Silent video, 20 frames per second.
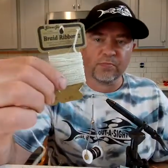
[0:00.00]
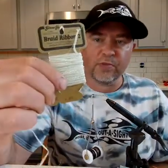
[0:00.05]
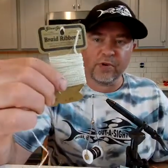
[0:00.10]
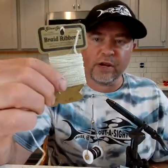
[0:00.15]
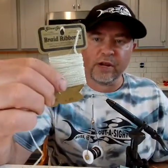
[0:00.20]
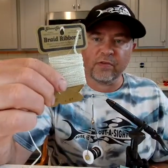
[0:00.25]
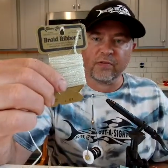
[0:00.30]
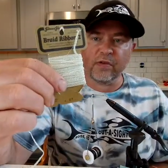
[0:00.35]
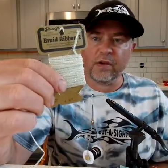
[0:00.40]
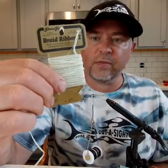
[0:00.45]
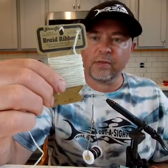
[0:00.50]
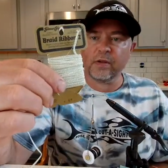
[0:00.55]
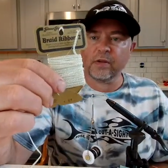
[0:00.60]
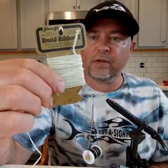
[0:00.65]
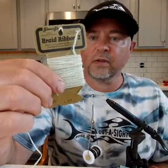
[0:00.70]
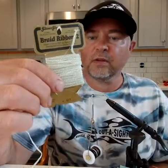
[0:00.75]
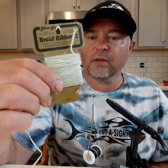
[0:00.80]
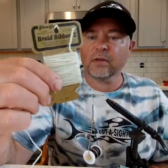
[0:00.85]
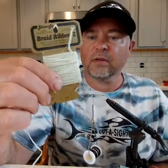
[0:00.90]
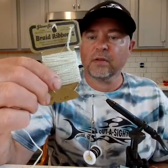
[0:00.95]
braid ribbon.
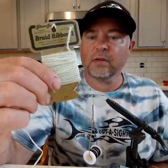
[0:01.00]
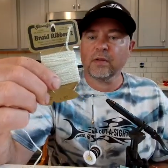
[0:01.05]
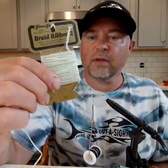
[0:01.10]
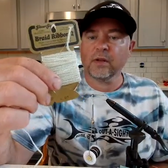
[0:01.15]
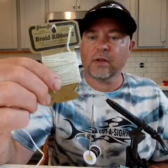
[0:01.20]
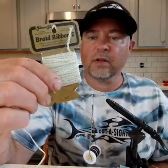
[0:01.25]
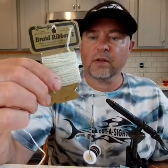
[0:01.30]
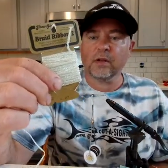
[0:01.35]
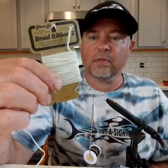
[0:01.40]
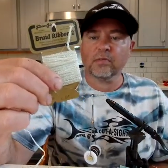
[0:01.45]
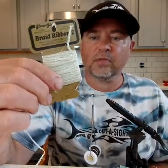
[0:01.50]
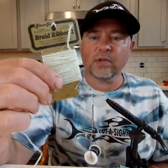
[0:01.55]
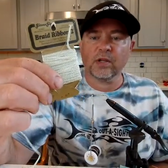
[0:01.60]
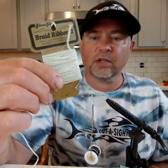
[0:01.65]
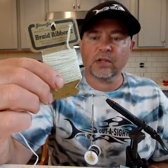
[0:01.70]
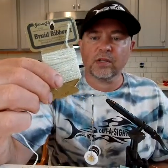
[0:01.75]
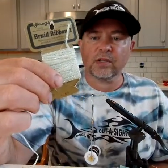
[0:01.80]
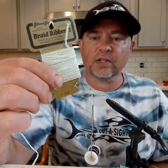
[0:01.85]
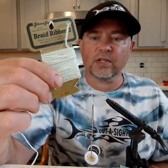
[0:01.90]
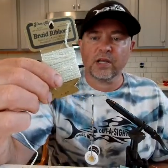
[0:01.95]
Dug
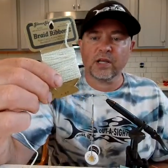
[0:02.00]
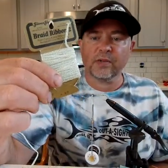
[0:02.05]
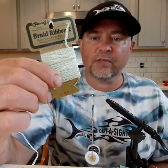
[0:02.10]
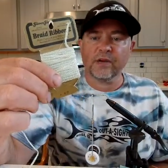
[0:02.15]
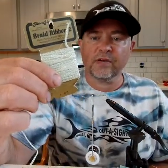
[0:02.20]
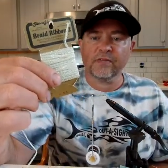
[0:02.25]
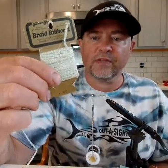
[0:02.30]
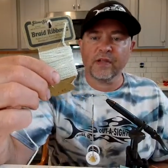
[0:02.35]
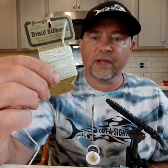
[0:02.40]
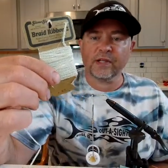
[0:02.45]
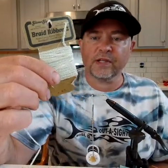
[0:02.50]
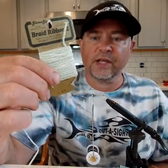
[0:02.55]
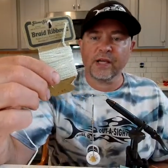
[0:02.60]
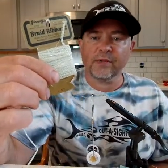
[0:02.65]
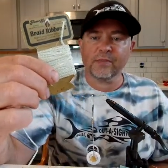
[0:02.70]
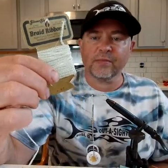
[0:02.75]
this out of my fly tying